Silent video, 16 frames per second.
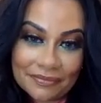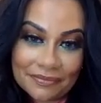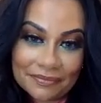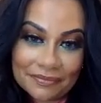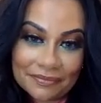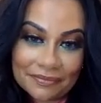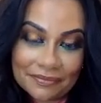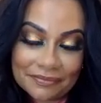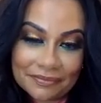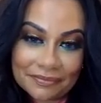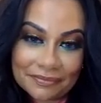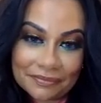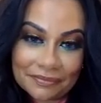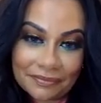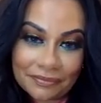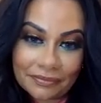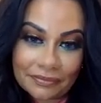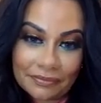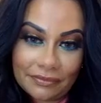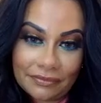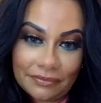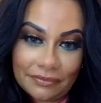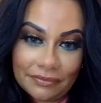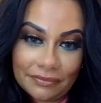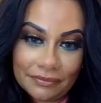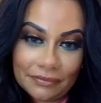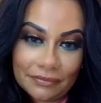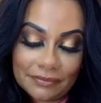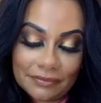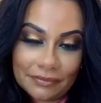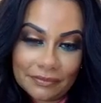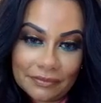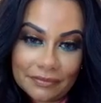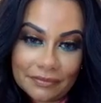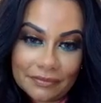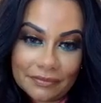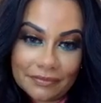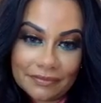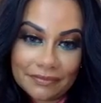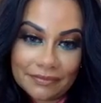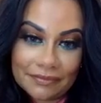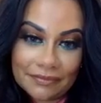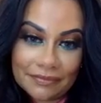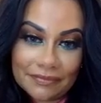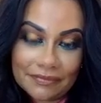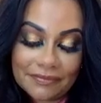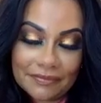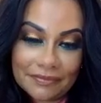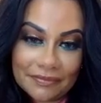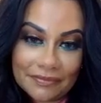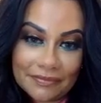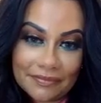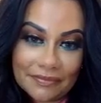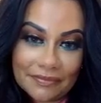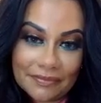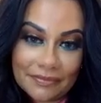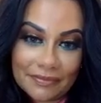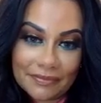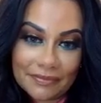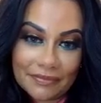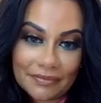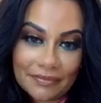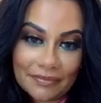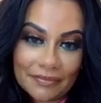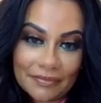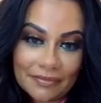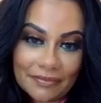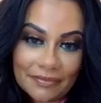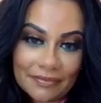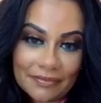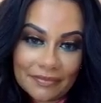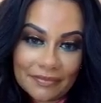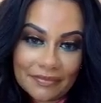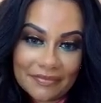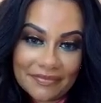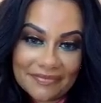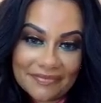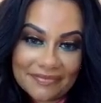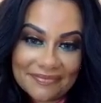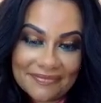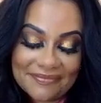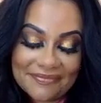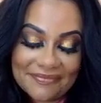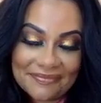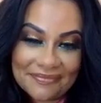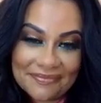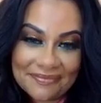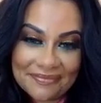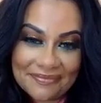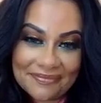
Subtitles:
No words are spoken by the person on screen.